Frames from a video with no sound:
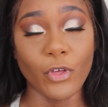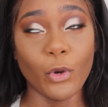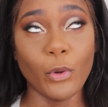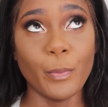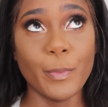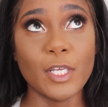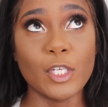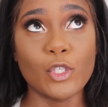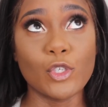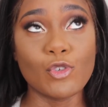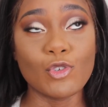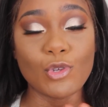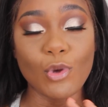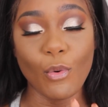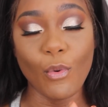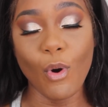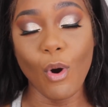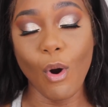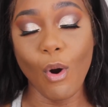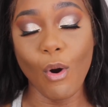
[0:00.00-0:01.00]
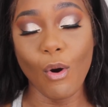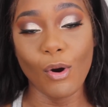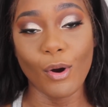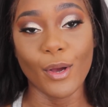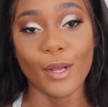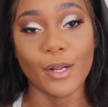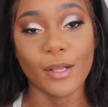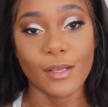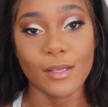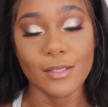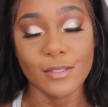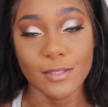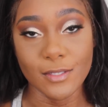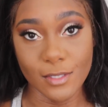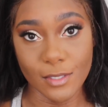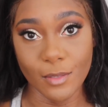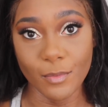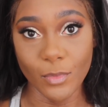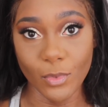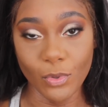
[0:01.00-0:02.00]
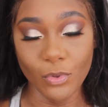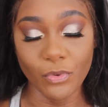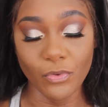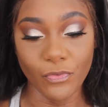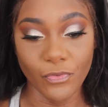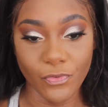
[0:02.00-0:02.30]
It will be so hard to move.